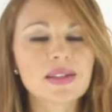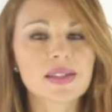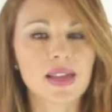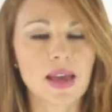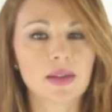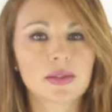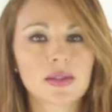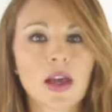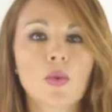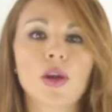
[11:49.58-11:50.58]

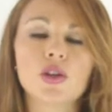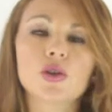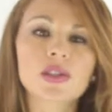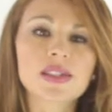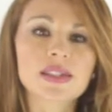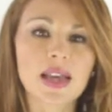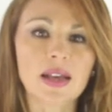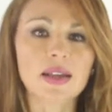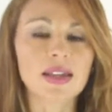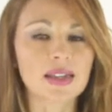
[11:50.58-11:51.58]
Sales, when you're
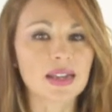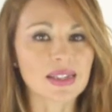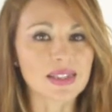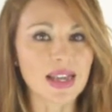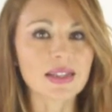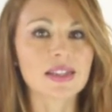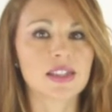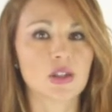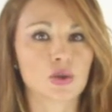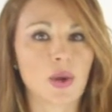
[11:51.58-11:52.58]
in a selling
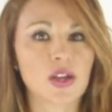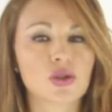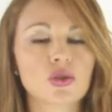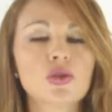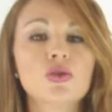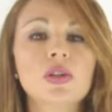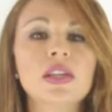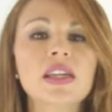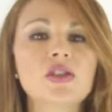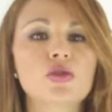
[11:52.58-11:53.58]
situation, you
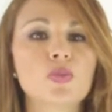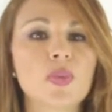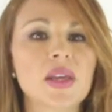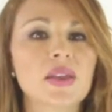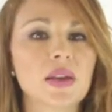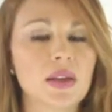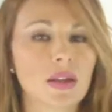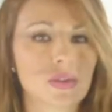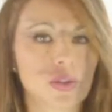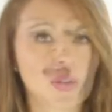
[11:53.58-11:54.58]
need to be the
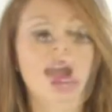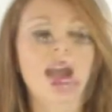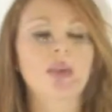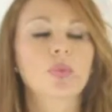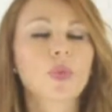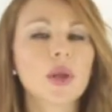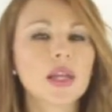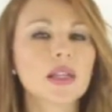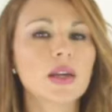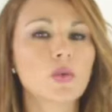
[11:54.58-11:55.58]
leader. I
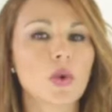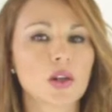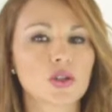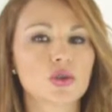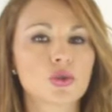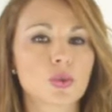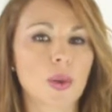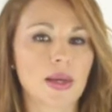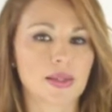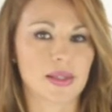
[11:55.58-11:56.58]
really want you to
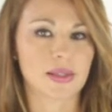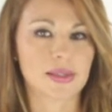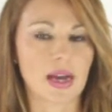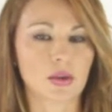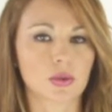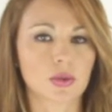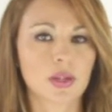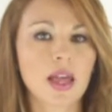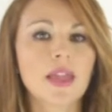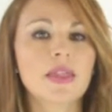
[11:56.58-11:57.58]
write this down.
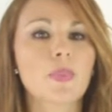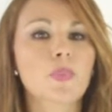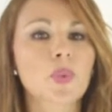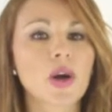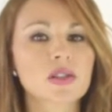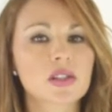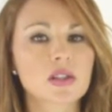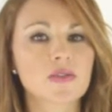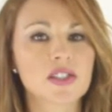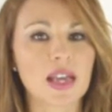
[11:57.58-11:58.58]
The
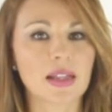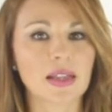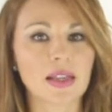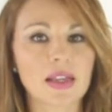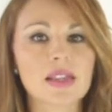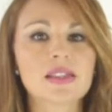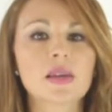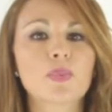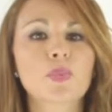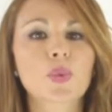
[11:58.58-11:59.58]
process of selling is
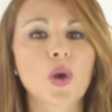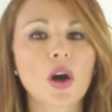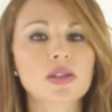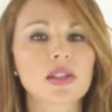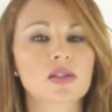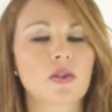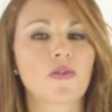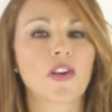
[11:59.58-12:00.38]
the process of